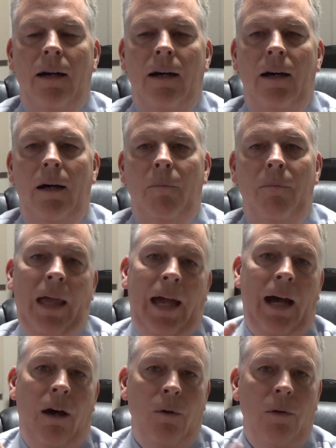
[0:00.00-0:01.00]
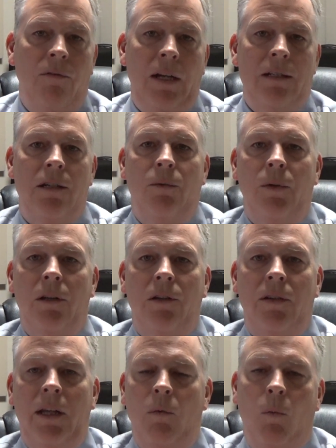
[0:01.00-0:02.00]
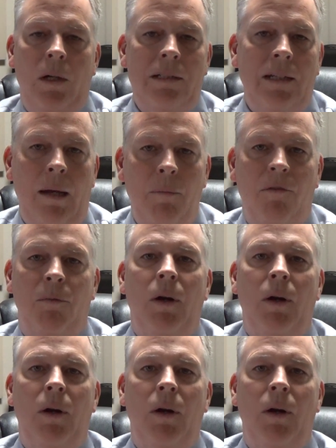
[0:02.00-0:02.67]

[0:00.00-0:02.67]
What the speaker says: how to invest in real estate. What type of